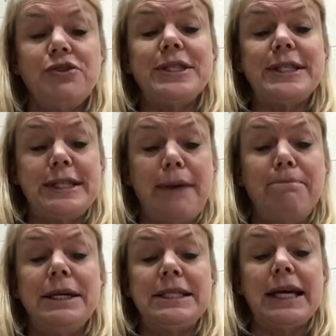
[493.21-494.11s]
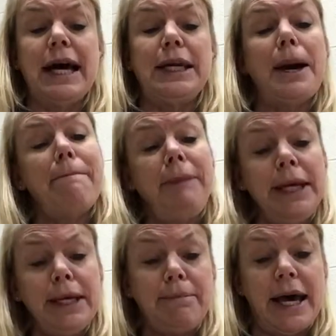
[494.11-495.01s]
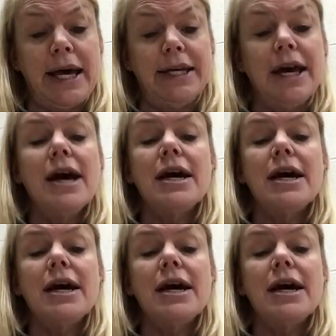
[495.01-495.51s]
to step inside a pig pen